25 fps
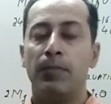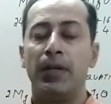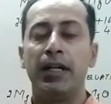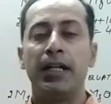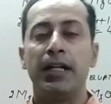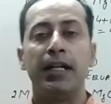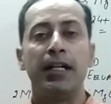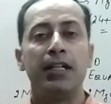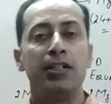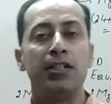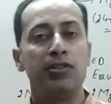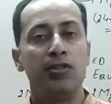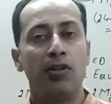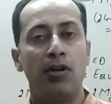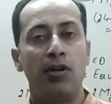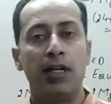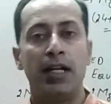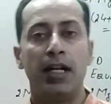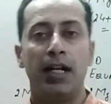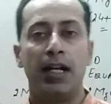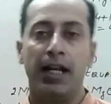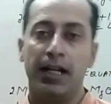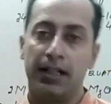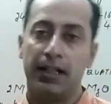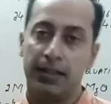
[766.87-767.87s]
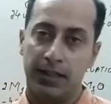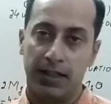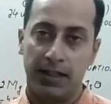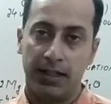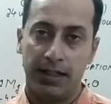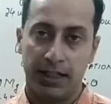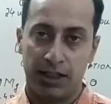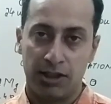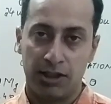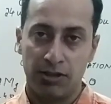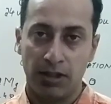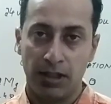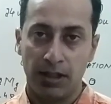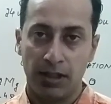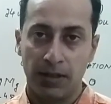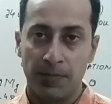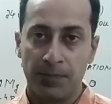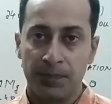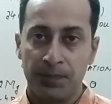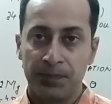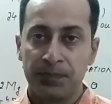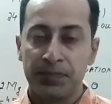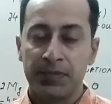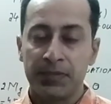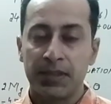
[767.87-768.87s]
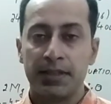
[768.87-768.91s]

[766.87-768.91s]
But it is not like that actually.